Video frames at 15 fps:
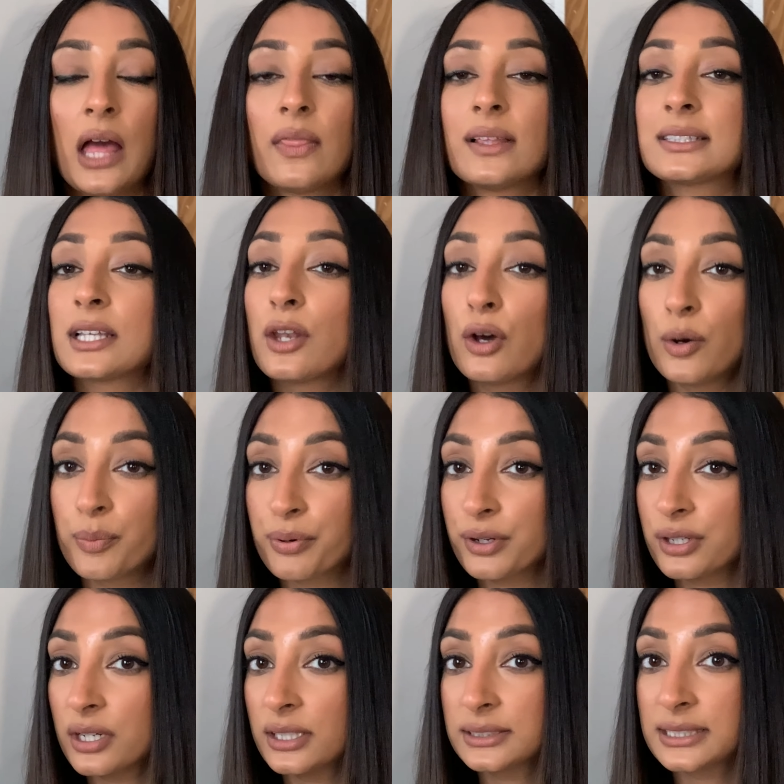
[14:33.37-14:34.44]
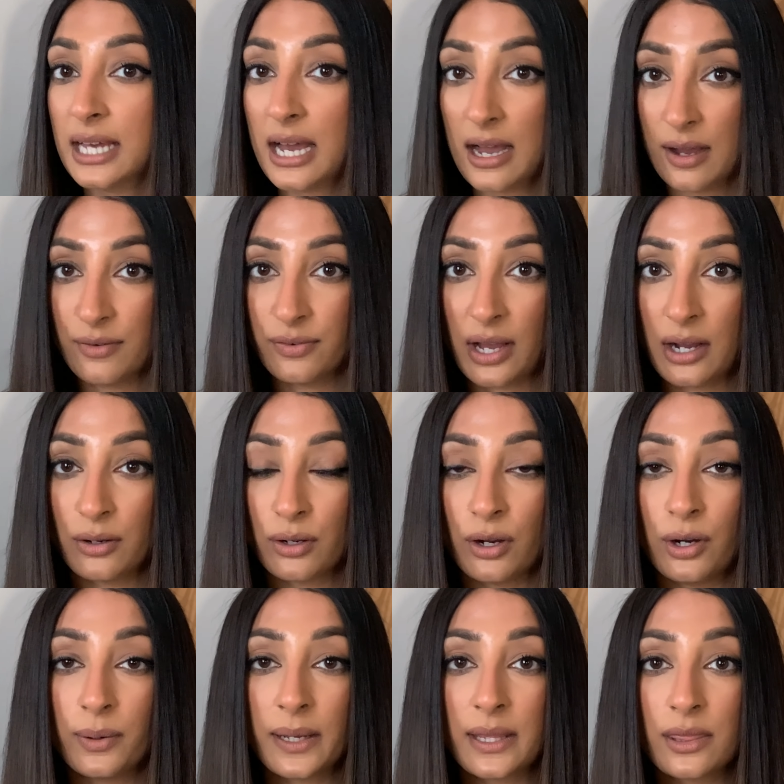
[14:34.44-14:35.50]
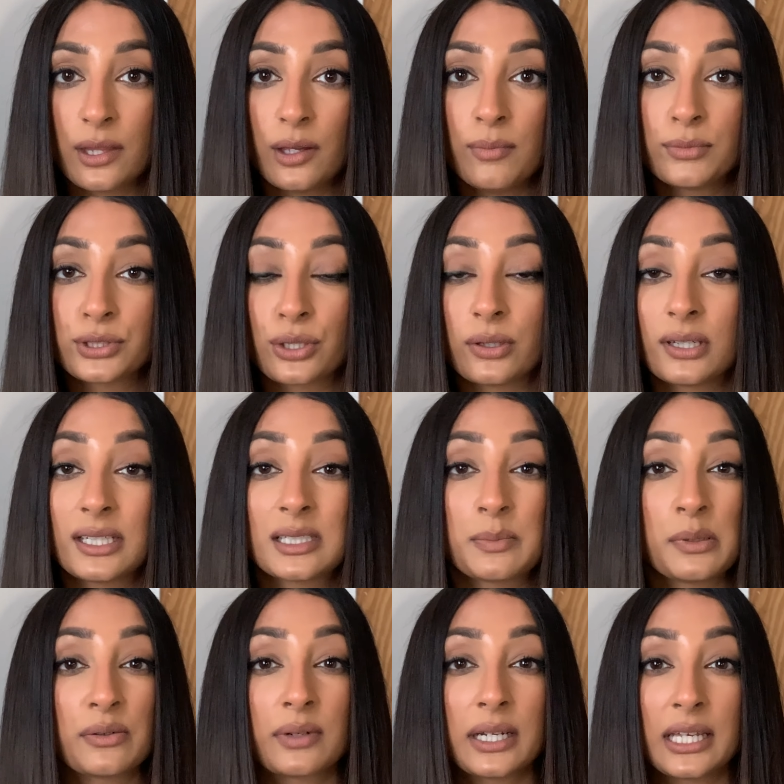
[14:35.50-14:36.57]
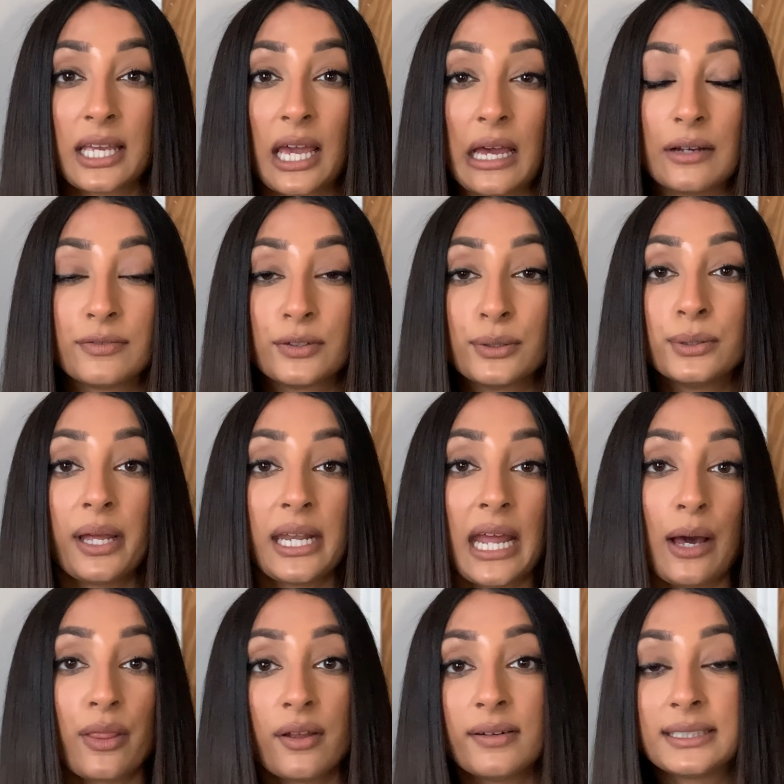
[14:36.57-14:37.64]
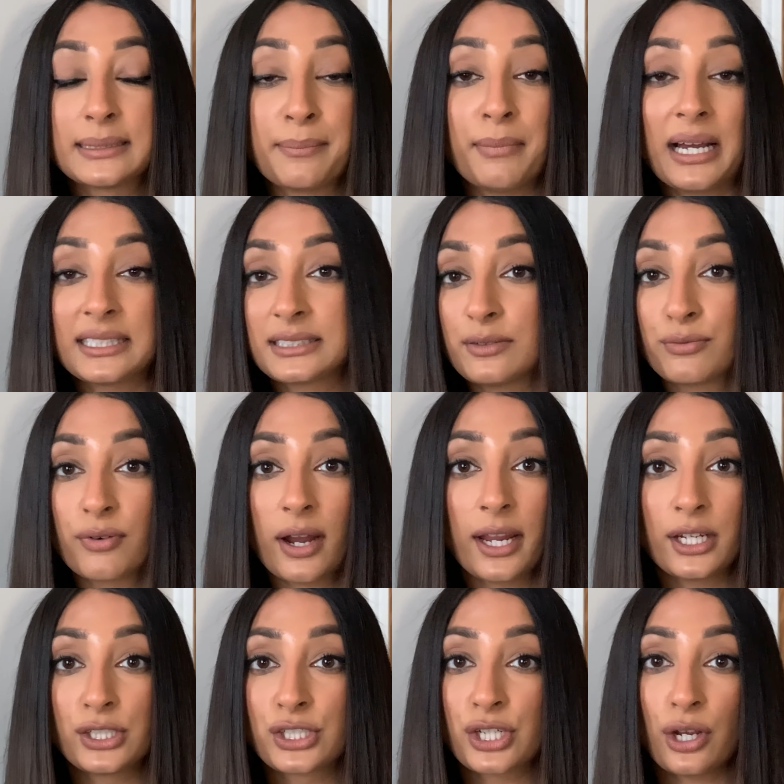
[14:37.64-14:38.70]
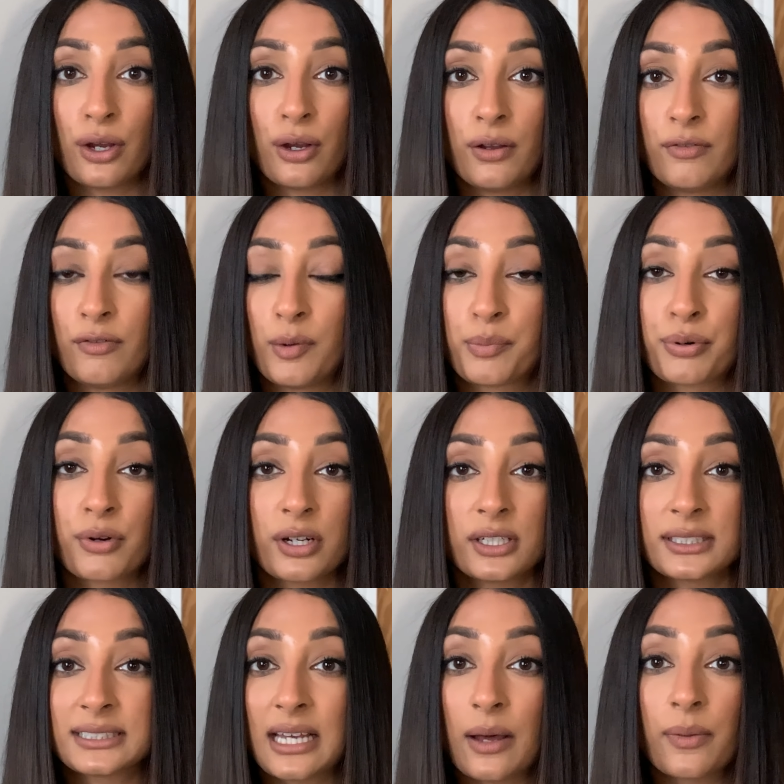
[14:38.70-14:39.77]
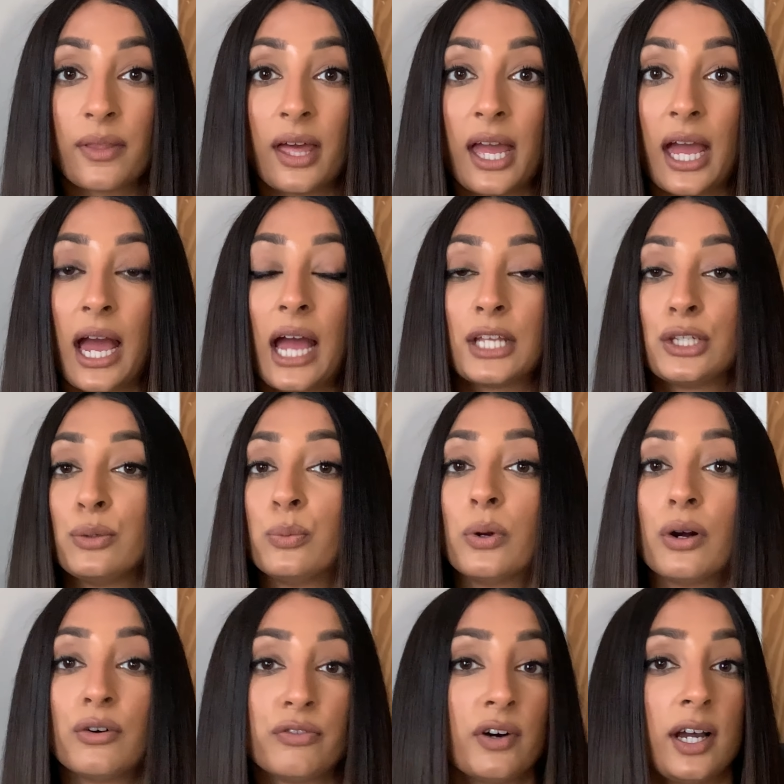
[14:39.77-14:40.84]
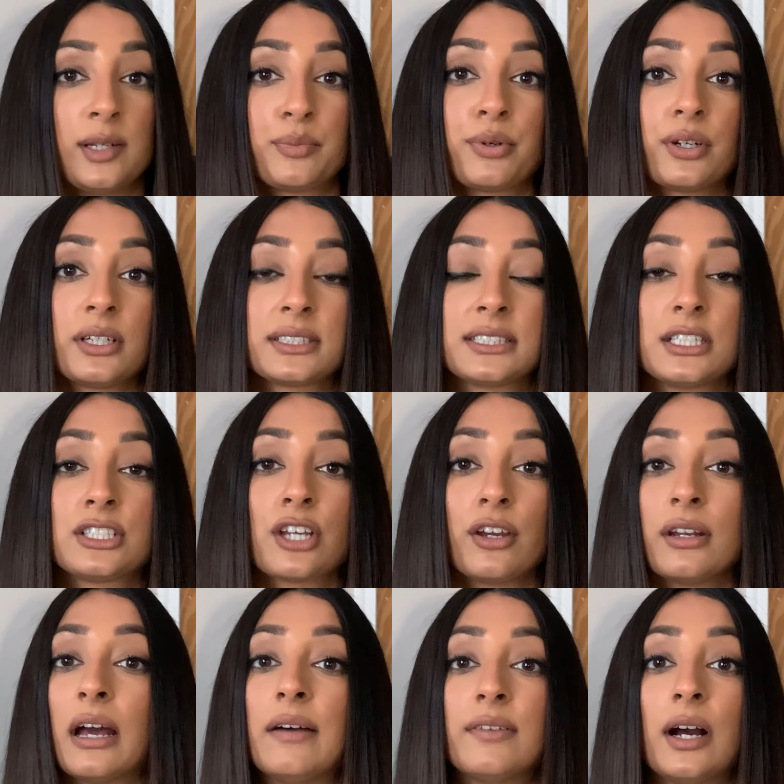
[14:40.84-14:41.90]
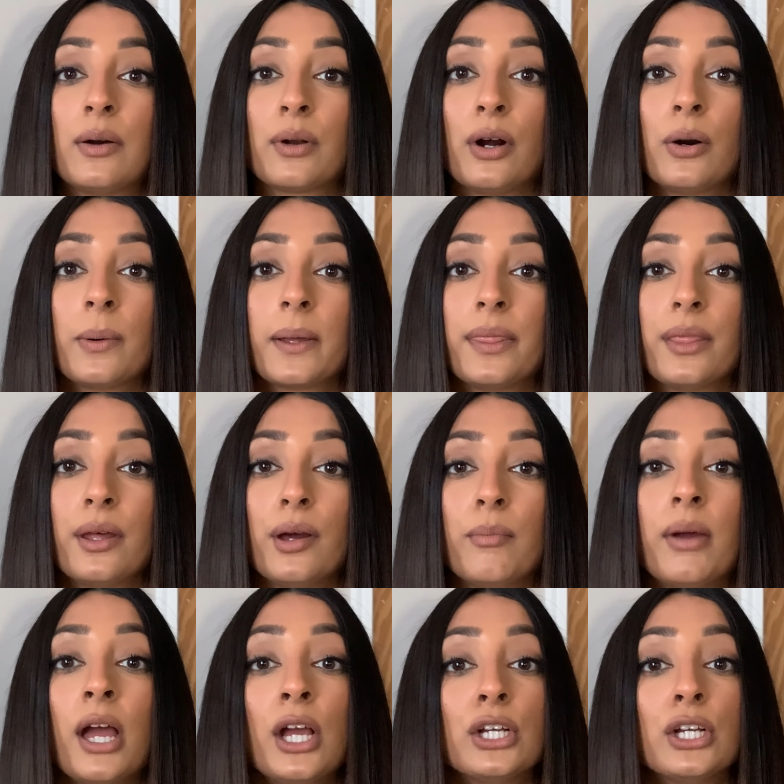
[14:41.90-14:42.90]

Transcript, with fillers: There's a lot of products that have alcohol in them so you need to be really careful but now there is a massive range of products out there and you will find products that don't have alcohol in them